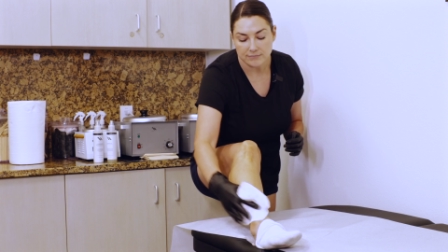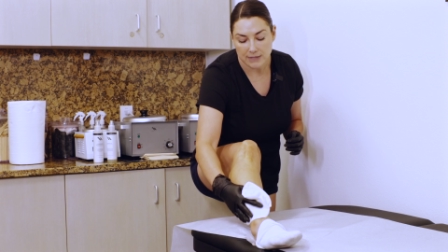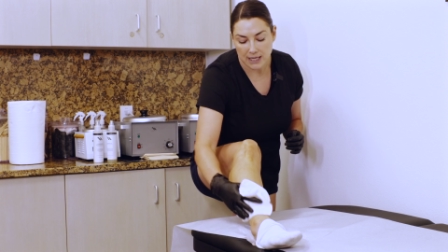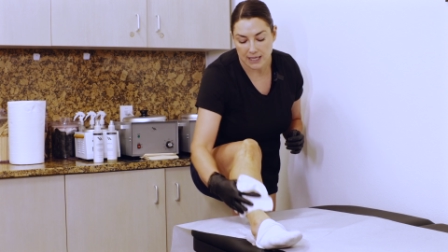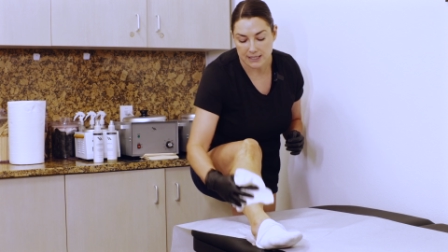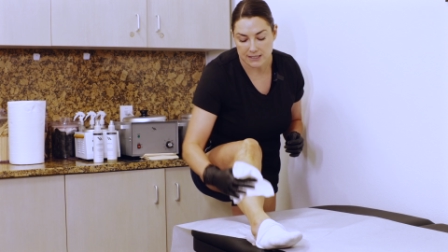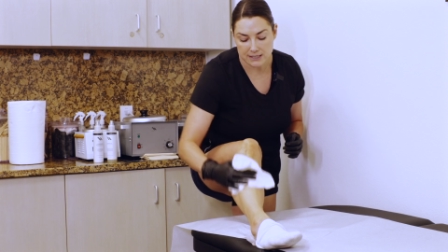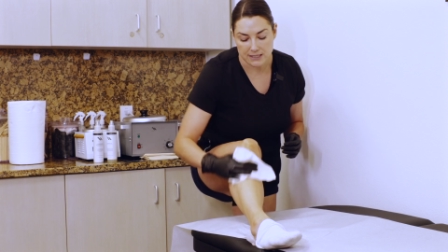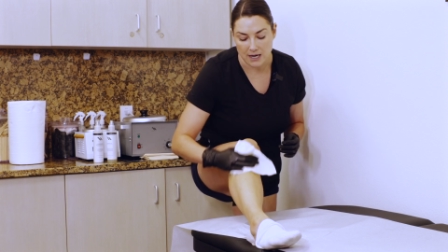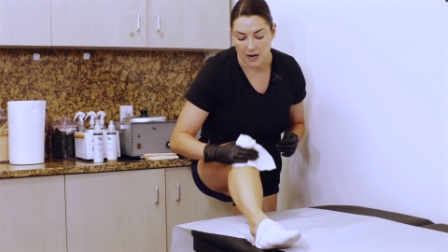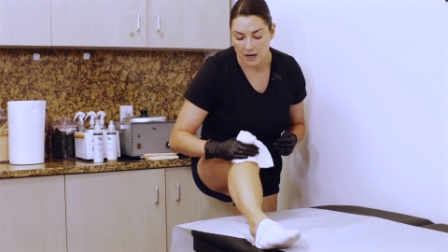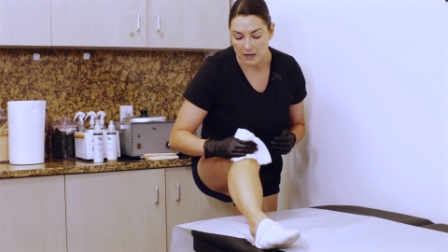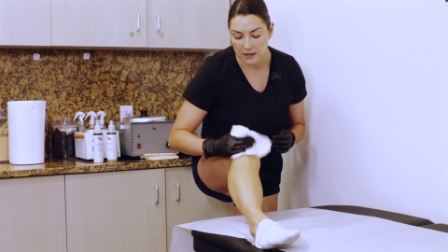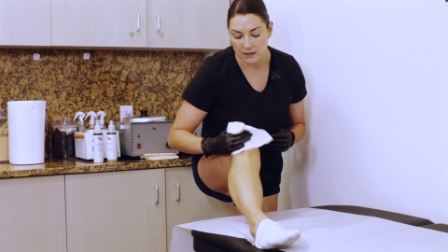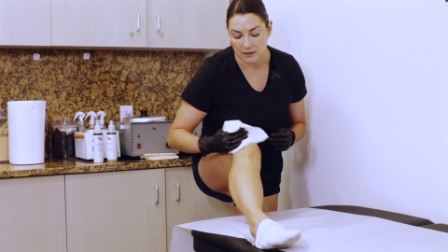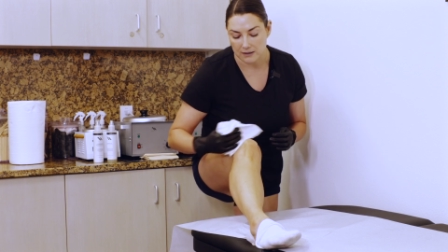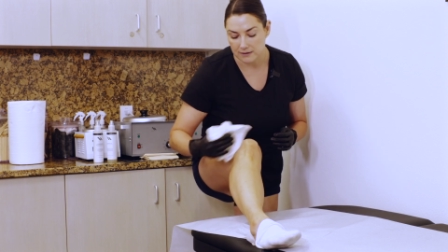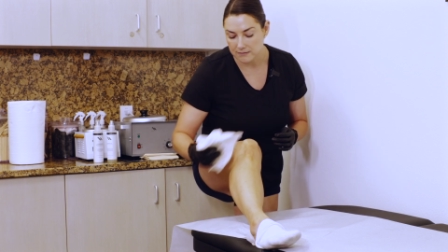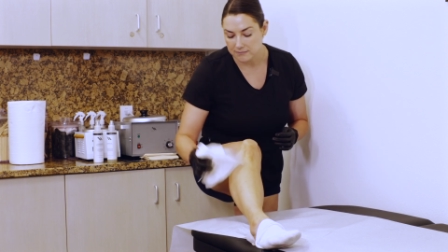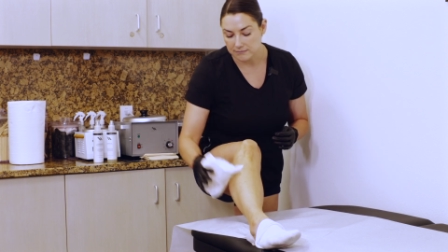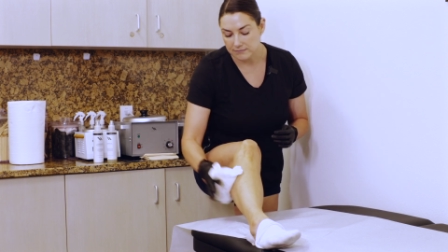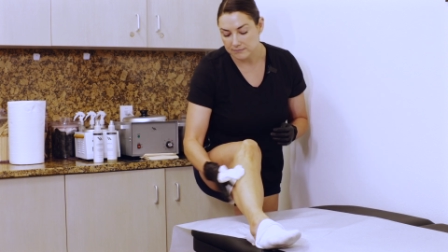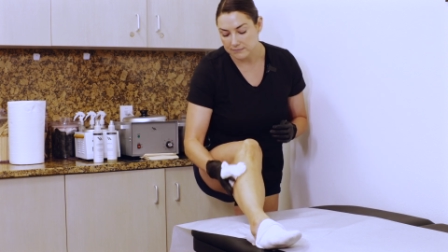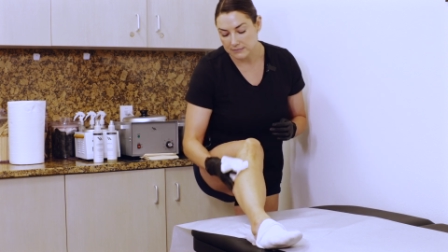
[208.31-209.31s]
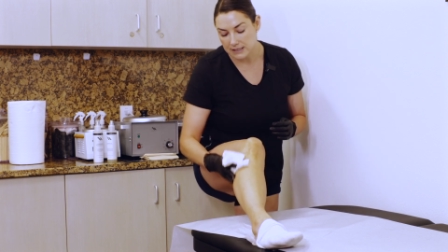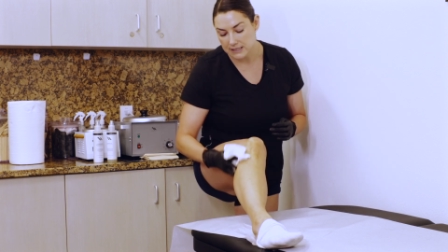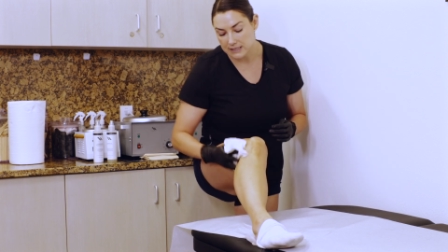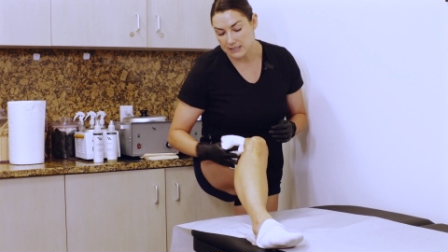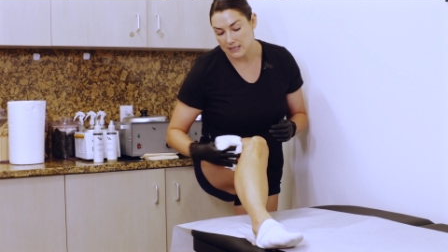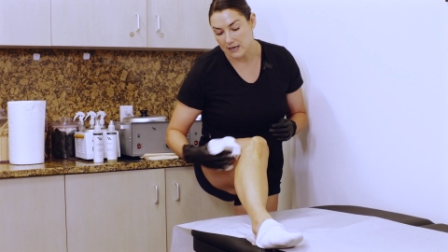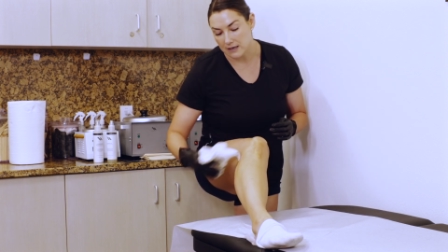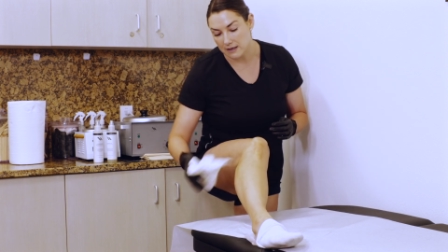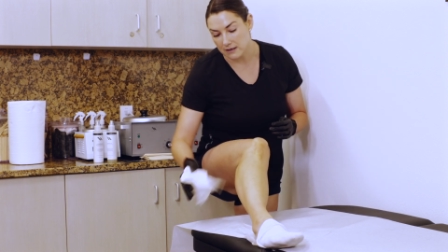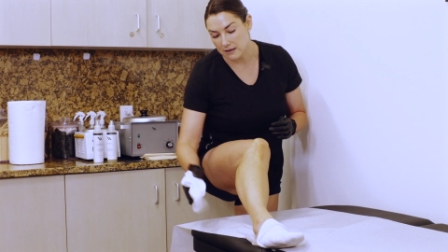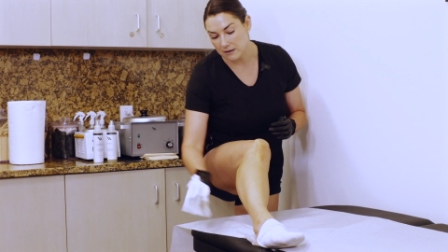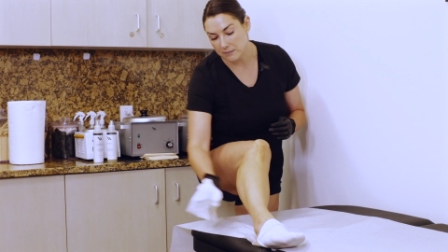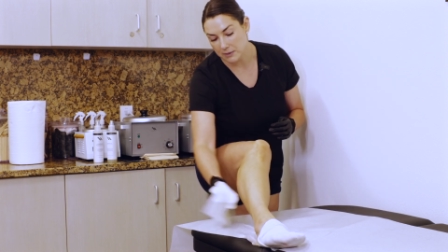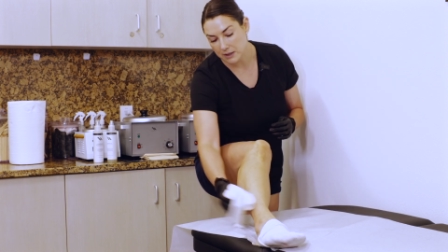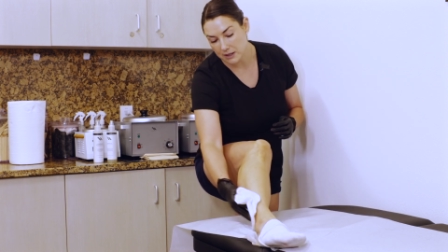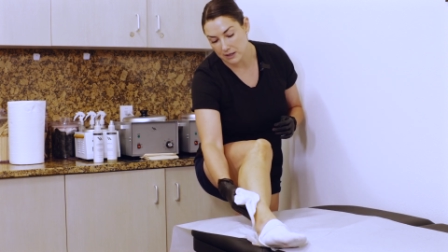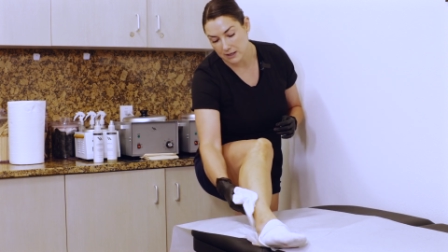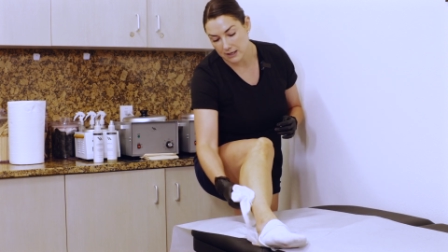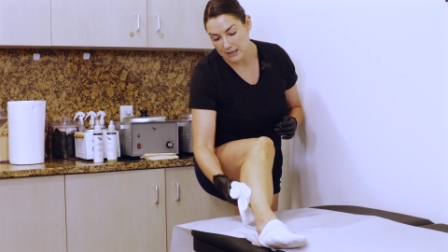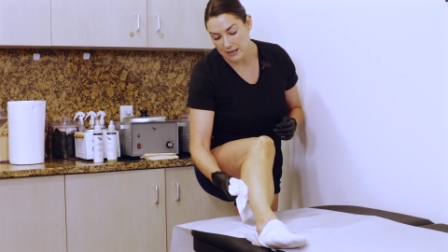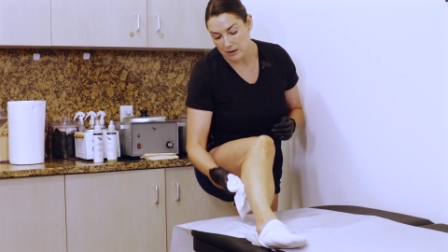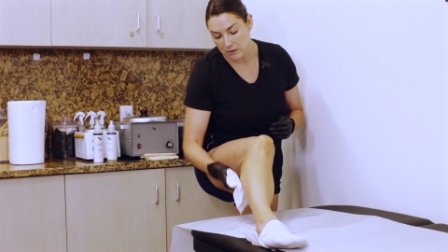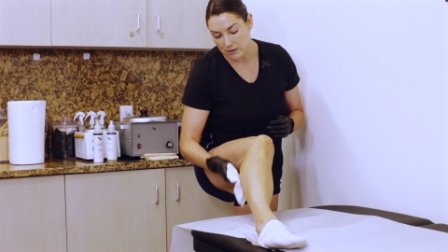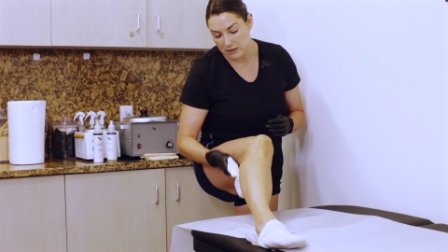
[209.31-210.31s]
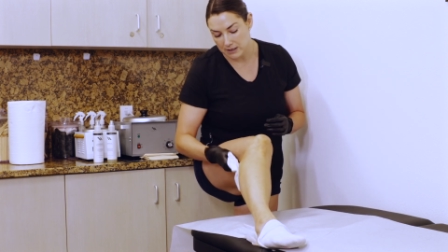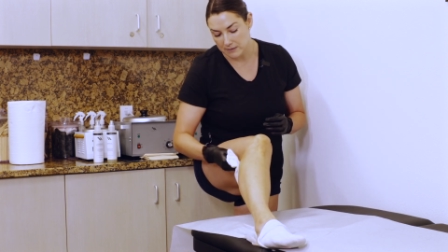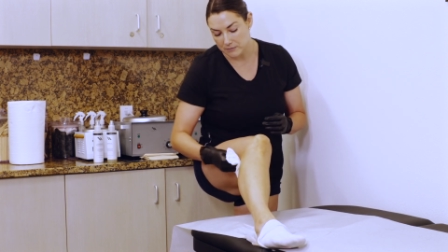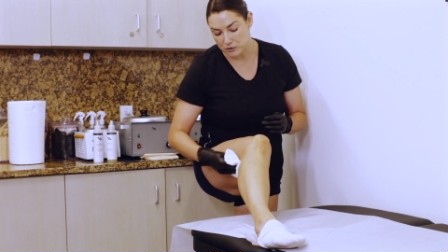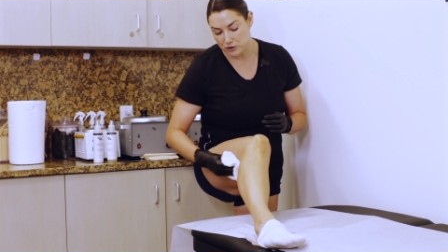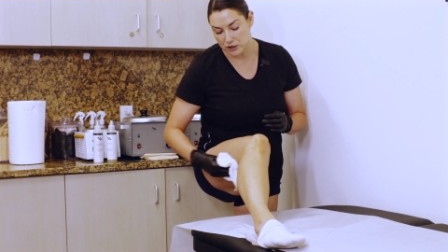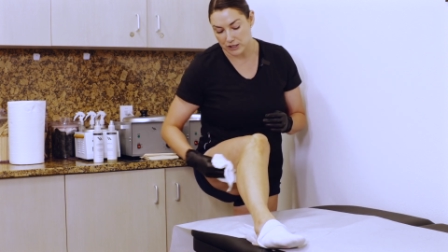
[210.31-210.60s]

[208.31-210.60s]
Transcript: it's not gonna, it's not gonna be a good outcome.